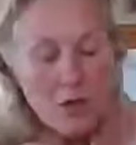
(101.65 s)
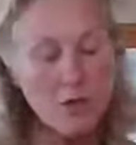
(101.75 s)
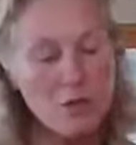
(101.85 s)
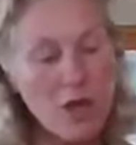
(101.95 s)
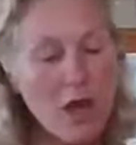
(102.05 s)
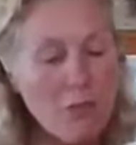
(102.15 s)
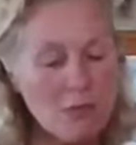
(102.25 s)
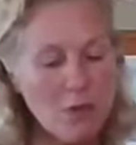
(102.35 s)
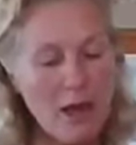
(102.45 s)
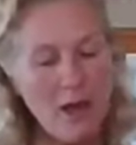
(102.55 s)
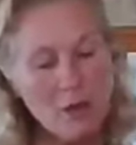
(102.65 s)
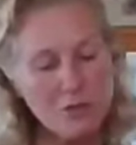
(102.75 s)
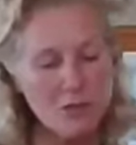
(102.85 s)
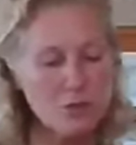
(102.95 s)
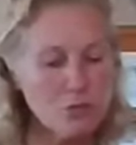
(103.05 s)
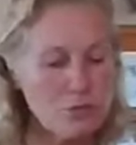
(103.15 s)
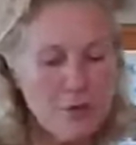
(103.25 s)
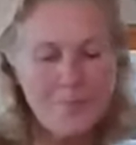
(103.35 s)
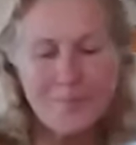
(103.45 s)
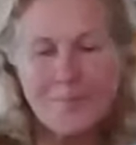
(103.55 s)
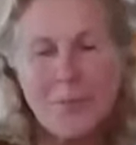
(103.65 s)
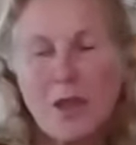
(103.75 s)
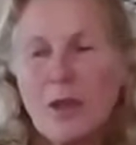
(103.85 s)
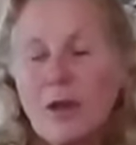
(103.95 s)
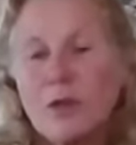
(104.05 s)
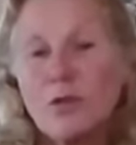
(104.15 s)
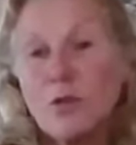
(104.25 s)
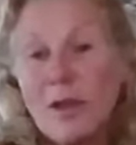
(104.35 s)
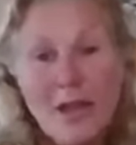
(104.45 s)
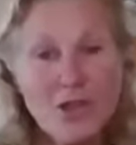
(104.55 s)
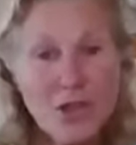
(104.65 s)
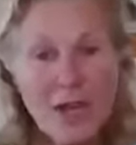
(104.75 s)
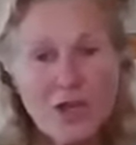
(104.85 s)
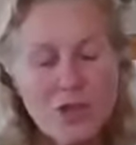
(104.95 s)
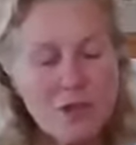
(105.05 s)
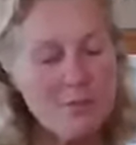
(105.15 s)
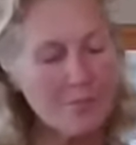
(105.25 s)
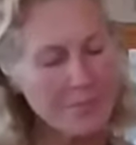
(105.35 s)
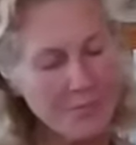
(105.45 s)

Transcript: new job, new house, new uh, new education.